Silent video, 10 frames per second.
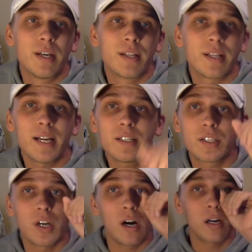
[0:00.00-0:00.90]
They like to
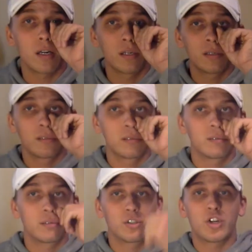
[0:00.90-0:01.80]
talk
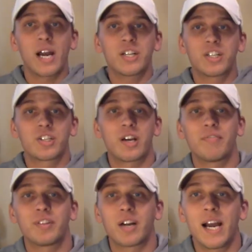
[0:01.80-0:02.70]
trash and
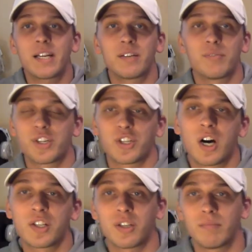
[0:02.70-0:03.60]
stuff, and they're active, which is
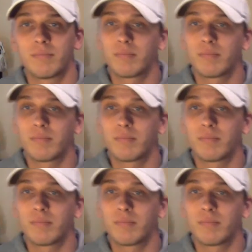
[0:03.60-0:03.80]
awesome.